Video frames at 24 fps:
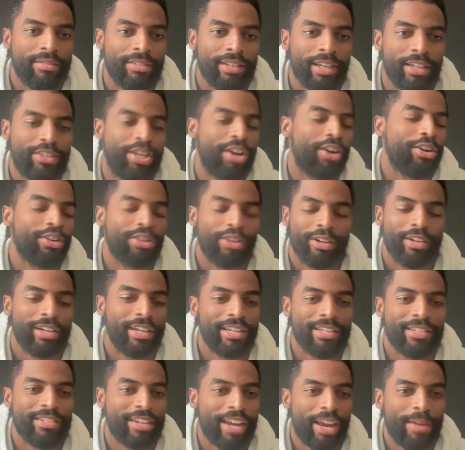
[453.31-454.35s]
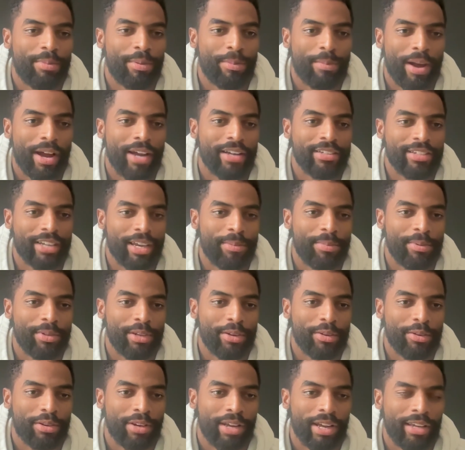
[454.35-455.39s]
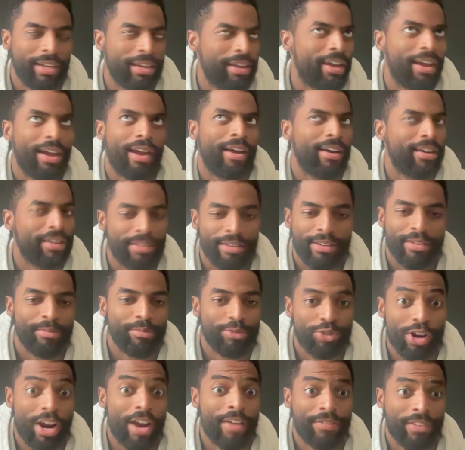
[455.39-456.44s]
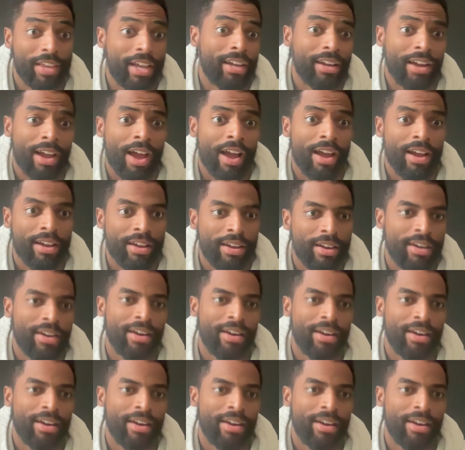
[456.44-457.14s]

they turned on his tape and my tape, and they were like, yeah, draft that guy.